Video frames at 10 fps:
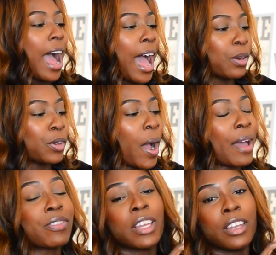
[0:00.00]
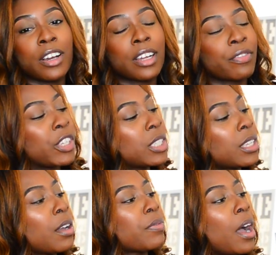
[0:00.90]
I don't know. I have to look this
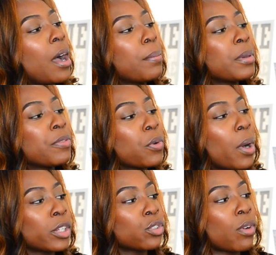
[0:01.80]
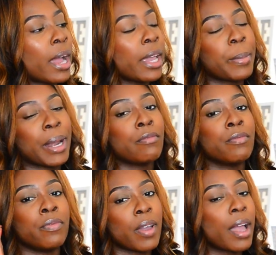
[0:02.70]
stuff up before I try it, but I'm
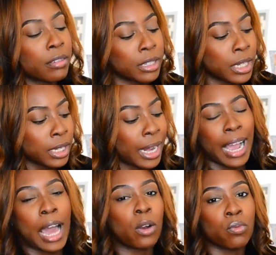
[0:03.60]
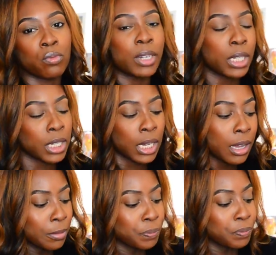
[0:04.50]
very, like, I don't really
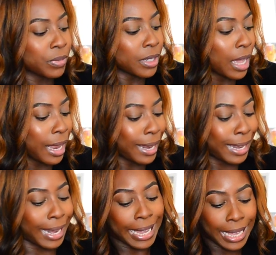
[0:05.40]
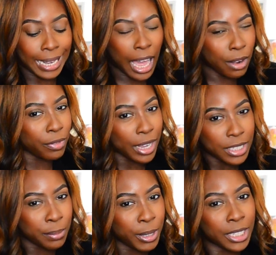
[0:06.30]
like a lot of
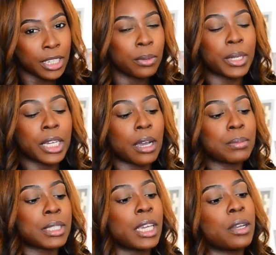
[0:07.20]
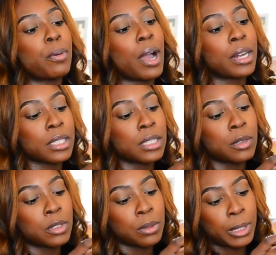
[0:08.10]
flexibility when it comes to hair products,
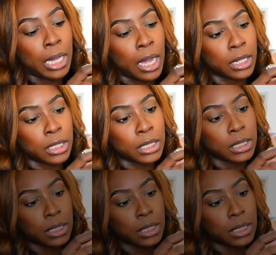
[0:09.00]
to be honest.